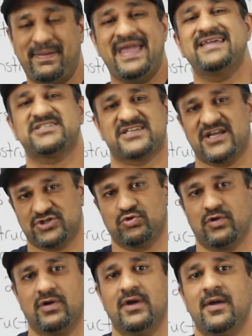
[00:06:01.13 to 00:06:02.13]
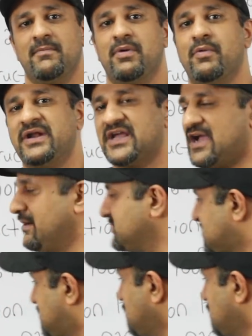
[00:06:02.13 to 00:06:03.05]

pay schedule. But when it comes